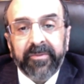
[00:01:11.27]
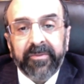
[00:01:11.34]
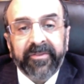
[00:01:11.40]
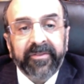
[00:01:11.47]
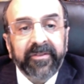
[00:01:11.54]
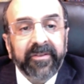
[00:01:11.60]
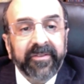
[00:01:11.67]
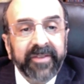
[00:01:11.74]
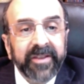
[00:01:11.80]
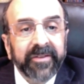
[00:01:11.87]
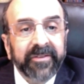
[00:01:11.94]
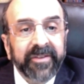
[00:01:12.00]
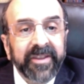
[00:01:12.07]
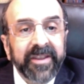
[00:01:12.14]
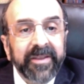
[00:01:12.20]
SEAL
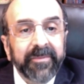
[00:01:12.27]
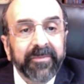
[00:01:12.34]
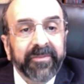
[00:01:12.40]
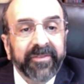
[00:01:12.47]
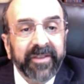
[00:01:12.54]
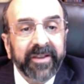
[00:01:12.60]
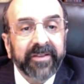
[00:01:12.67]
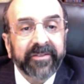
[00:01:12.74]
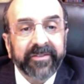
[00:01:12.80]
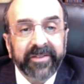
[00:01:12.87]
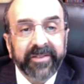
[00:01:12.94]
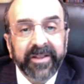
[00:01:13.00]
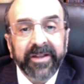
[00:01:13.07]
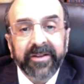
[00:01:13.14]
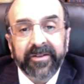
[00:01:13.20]
Team 6
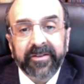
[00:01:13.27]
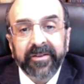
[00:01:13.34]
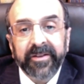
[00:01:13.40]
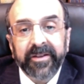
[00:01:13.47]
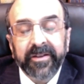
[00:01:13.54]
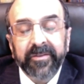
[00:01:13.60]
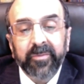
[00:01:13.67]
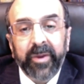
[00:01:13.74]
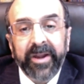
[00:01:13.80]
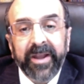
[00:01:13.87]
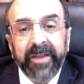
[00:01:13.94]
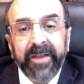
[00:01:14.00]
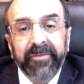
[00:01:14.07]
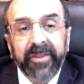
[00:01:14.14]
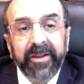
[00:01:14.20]
that went
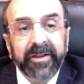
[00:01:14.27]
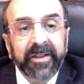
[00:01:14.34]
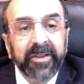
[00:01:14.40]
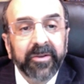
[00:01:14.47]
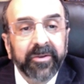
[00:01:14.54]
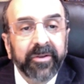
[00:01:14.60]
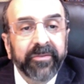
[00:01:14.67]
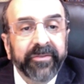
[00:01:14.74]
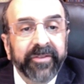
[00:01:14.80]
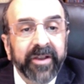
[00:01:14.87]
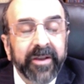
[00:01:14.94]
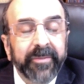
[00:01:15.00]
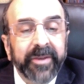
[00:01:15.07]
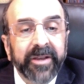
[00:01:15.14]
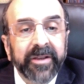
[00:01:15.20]
after, that killed
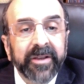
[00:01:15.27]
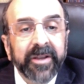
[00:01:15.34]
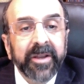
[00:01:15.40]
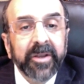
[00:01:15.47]
Osama,